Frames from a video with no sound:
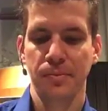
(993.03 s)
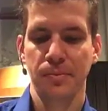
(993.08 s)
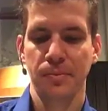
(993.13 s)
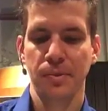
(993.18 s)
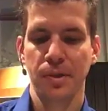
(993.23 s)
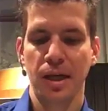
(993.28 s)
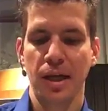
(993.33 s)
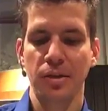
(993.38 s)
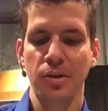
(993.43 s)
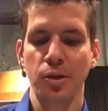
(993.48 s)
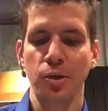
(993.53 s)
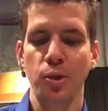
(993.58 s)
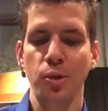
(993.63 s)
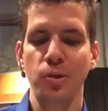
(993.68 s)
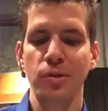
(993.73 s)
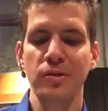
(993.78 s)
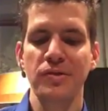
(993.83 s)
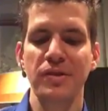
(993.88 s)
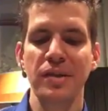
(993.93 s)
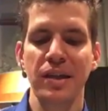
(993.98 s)
And the
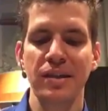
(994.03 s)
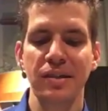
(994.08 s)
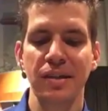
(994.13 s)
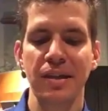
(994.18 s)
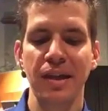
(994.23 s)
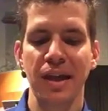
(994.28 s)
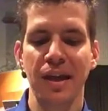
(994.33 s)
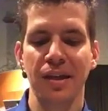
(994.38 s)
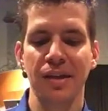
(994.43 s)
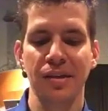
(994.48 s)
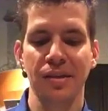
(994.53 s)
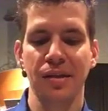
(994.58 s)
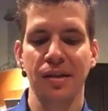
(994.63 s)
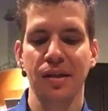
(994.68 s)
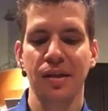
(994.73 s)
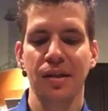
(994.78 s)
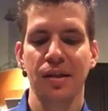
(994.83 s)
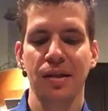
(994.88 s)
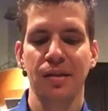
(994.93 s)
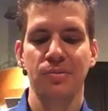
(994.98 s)
Lord said to Cain,
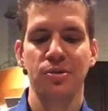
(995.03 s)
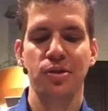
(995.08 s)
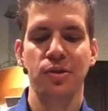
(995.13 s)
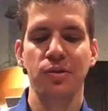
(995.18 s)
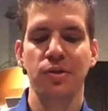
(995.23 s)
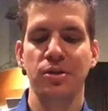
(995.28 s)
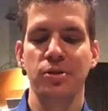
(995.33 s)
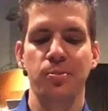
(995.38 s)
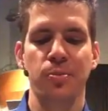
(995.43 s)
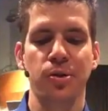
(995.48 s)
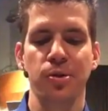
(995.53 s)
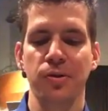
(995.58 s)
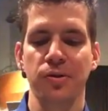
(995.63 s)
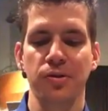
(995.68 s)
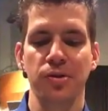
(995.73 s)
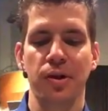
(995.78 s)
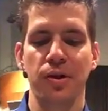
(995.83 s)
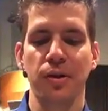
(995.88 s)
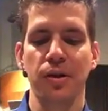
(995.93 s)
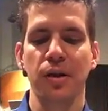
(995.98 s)
I'm sure this broke his
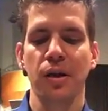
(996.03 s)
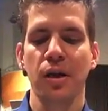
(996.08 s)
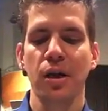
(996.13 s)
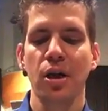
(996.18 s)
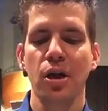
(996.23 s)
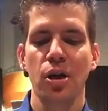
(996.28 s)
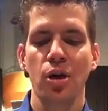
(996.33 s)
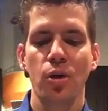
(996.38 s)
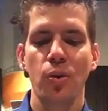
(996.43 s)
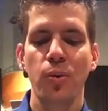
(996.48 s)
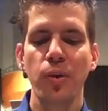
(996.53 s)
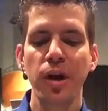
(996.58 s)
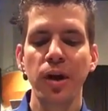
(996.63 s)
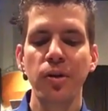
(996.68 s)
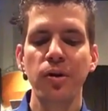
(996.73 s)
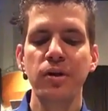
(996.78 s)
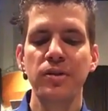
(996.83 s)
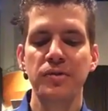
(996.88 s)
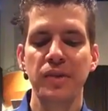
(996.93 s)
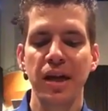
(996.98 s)
heart, where
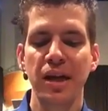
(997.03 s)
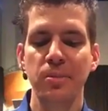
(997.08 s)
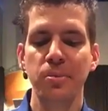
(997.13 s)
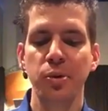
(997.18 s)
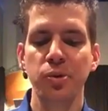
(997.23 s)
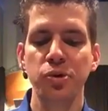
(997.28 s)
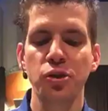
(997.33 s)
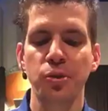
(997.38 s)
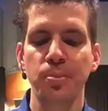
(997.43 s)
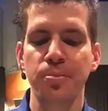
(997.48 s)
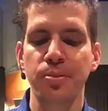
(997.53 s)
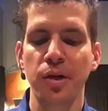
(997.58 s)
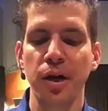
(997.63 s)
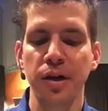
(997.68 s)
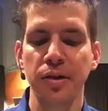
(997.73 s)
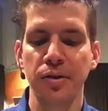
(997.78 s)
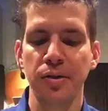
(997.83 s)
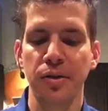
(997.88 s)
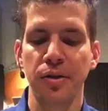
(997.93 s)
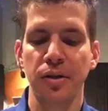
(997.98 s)
is Abel your
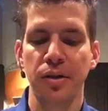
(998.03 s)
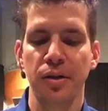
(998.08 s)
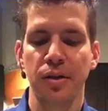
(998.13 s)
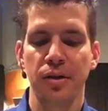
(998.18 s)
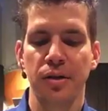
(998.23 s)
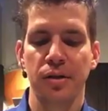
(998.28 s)
brother?